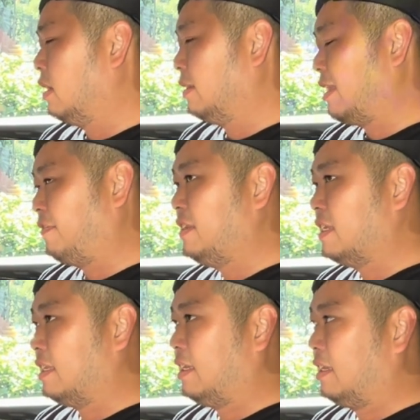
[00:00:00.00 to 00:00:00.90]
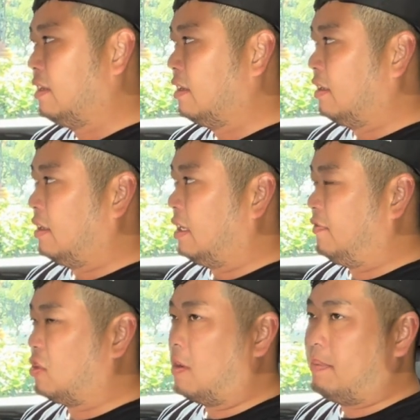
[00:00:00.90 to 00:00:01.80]
definitely if
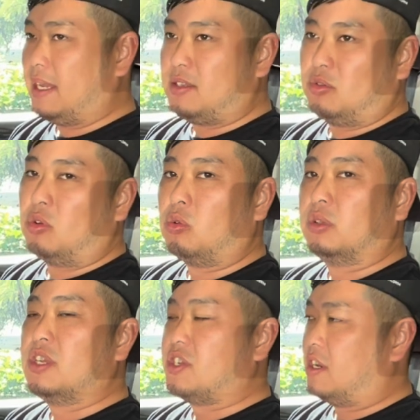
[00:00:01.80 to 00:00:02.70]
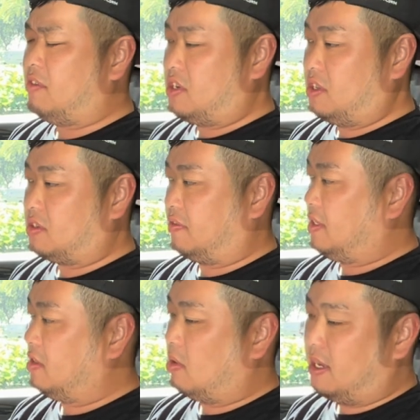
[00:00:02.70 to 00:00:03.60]
you compare this to older generations of
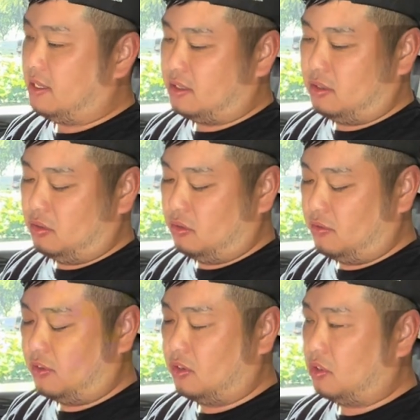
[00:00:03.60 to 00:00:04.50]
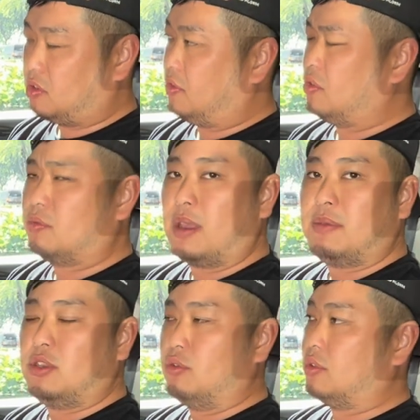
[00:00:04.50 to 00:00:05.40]
Tiguans, you know, for those of you who might be
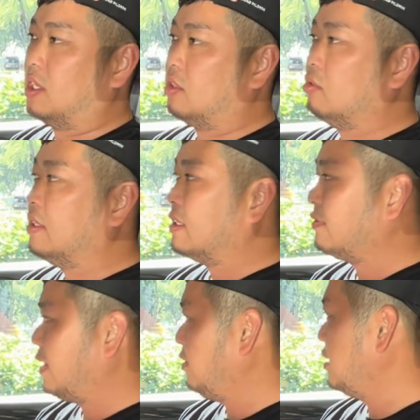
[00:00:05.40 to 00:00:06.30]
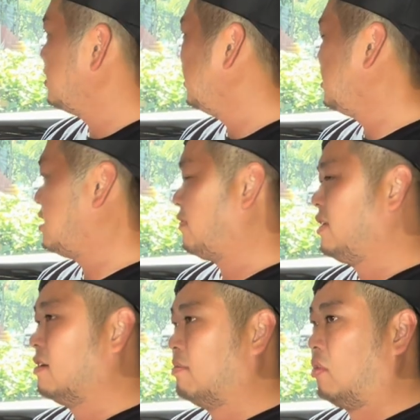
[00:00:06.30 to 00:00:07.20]
used to the 2-litre variants, this is
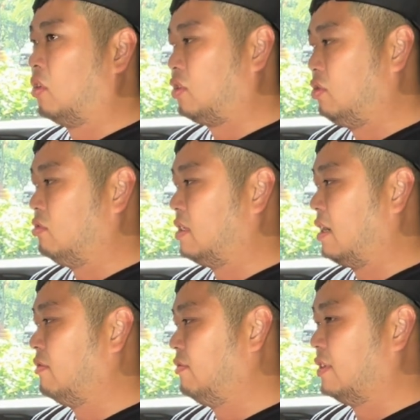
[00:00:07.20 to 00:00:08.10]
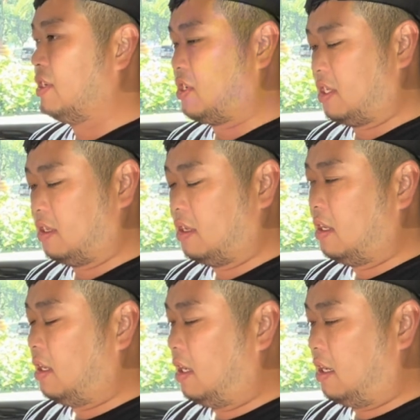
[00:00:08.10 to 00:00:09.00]
definitely a more tuned down version.
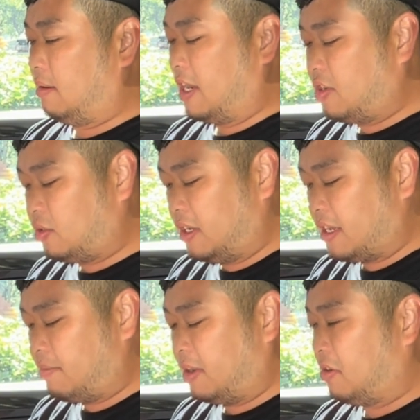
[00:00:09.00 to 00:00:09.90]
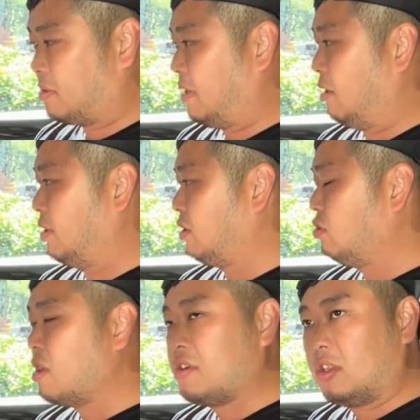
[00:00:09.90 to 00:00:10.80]
129 brake horsepower,
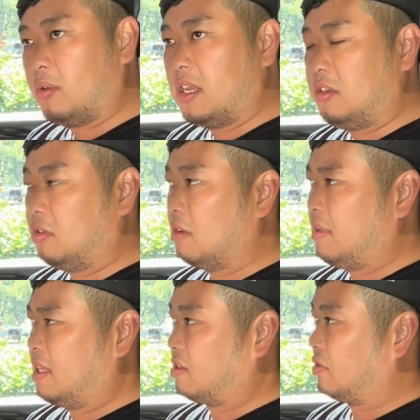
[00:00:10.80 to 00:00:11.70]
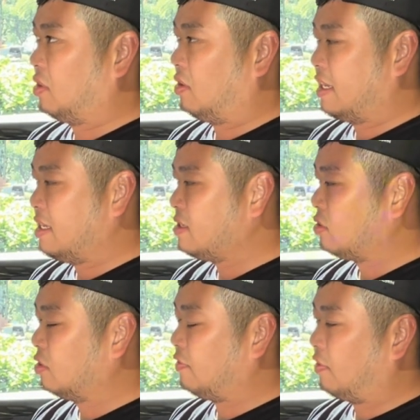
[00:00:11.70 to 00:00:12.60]
220 Newton meters of torque, and this is
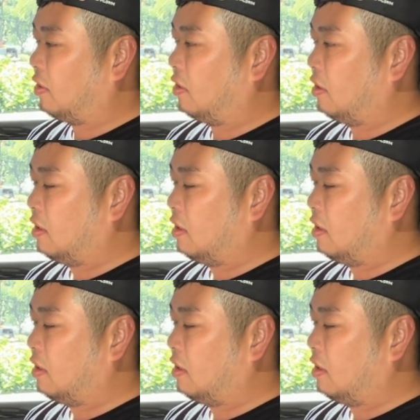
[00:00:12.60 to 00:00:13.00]
good for